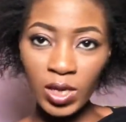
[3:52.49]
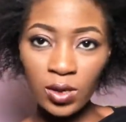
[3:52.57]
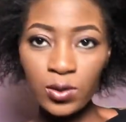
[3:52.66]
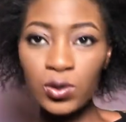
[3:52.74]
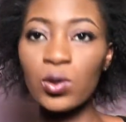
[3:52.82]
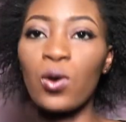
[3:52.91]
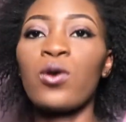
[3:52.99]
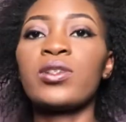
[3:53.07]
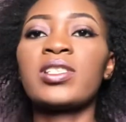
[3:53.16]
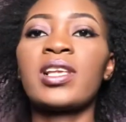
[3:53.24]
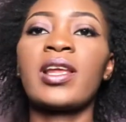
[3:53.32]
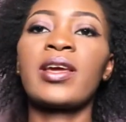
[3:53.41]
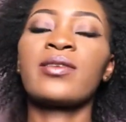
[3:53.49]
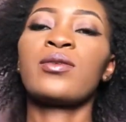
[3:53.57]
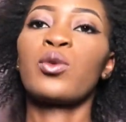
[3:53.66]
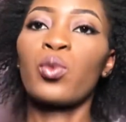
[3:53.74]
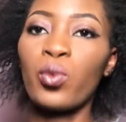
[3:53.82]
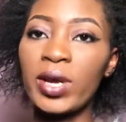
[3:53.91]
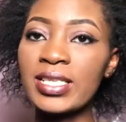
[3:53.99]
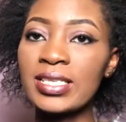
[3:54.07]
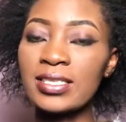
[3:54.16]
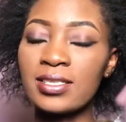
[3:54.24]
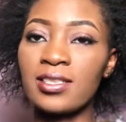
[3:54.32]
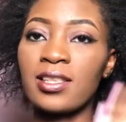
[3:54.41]
So until I wet
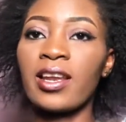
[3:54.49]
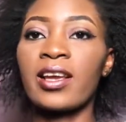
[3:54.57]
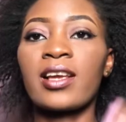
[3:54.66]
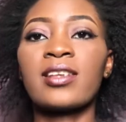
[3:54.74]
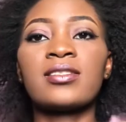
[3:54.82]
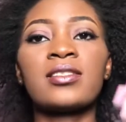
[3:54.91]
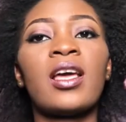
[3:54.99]
it, then I can